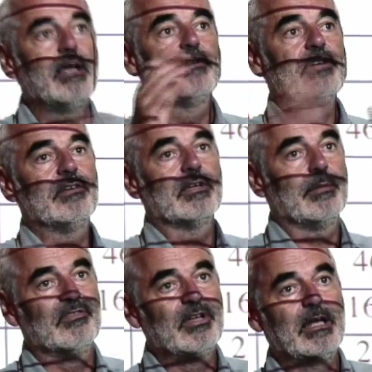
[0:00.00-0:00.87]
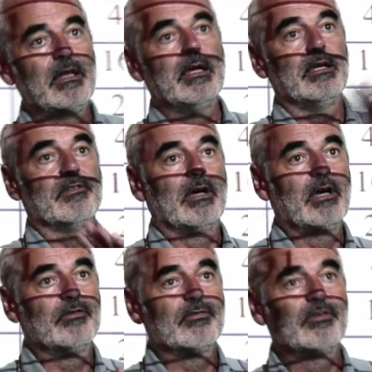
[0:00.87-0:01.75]
10 times 10 is
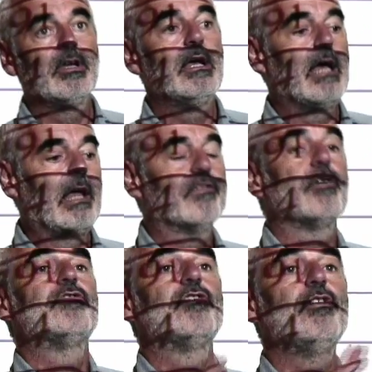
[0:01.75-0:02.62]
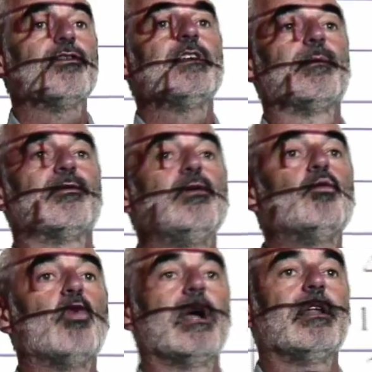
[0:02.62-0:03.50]
100. And so choose a number between
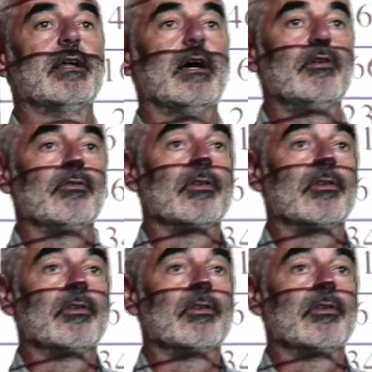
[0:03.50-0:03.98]
1 and 100.